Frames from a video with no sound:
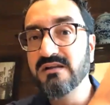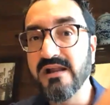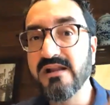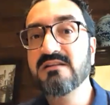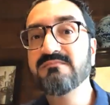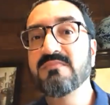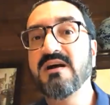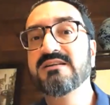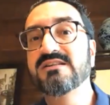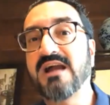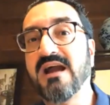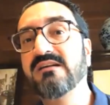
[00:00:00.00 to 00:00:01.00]
held him by
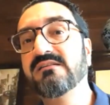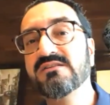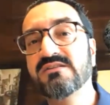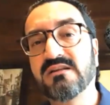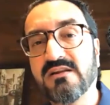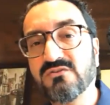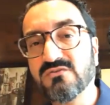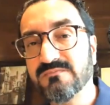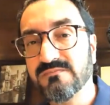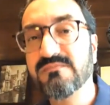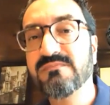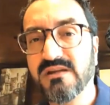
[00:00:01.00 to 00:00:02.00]
his ankles and had to
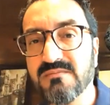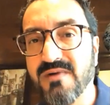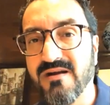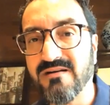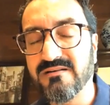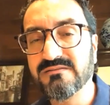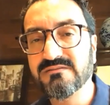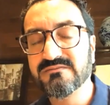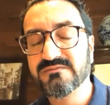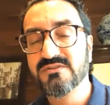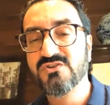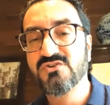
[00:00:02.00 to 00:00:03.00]
bring him back.
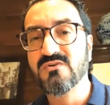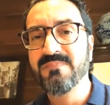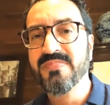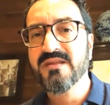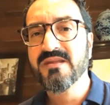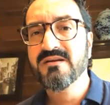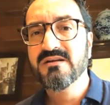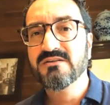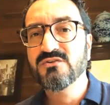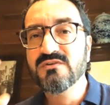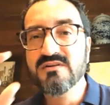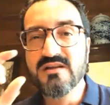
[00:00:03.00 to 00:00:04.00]
So
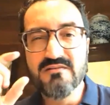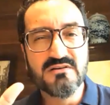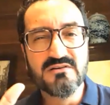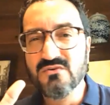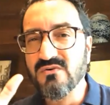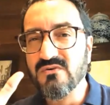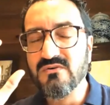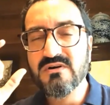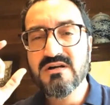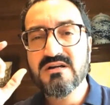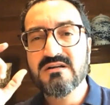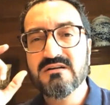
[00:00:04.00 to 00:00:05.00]
you never know.
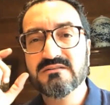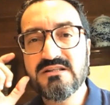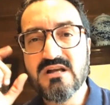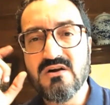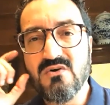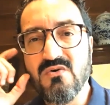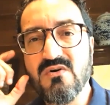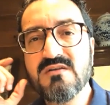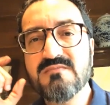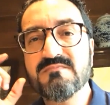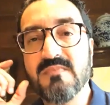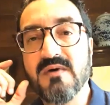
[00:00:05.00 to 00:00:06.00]
These are all
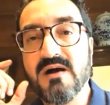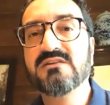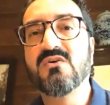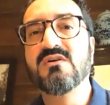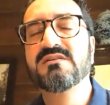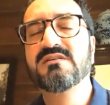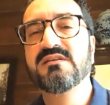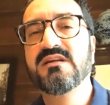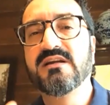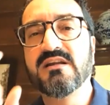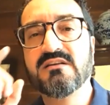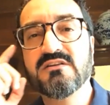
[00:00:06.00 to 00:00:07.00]
mind
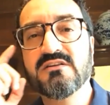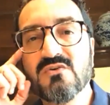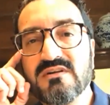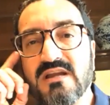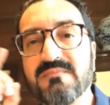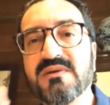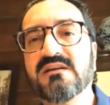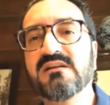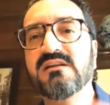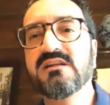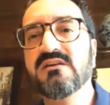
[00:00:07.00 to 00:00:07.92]
altering and neurochemically